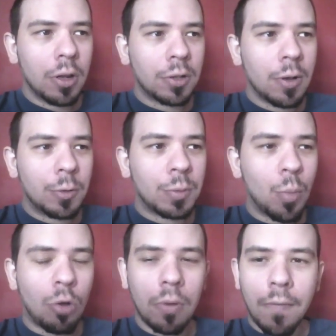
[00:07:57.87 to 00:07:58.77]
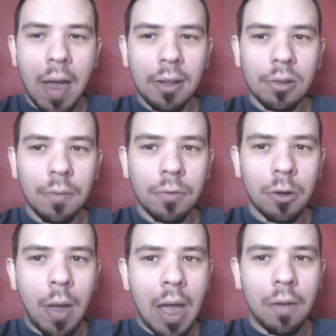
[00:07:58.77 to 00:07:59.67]
it's more effective
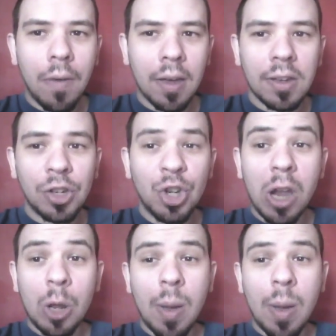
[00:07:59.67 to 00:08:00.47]
to have a shadow